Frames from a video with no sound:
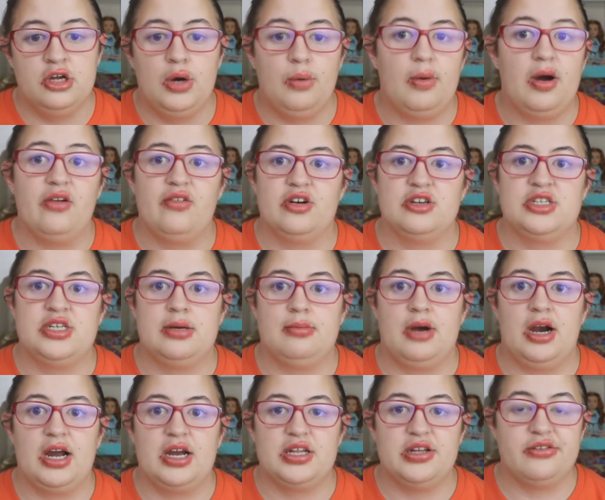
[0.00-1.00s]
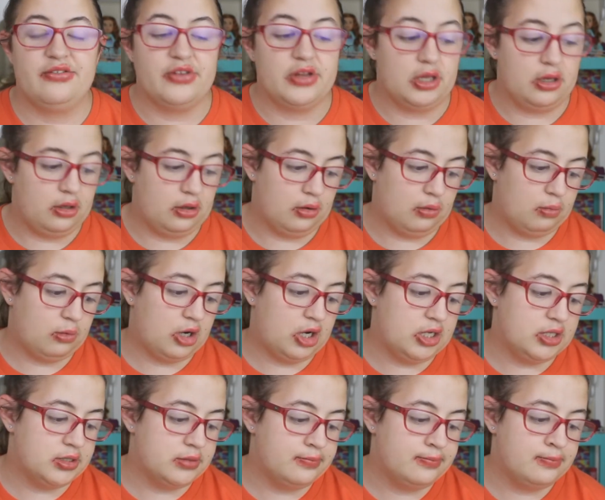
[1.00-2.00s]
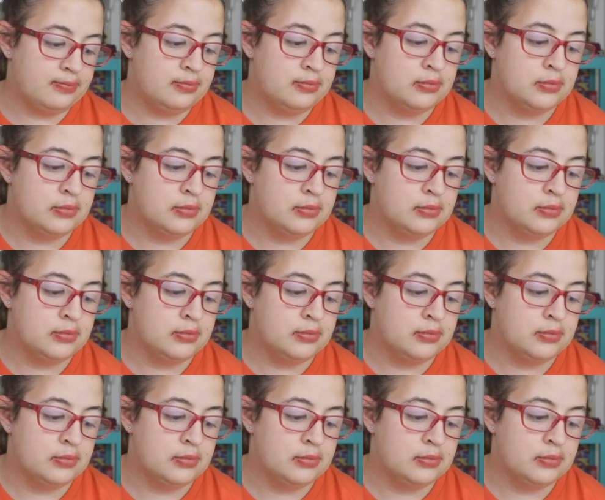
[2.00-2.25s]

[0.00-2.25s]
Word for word: whatever summer activity you want.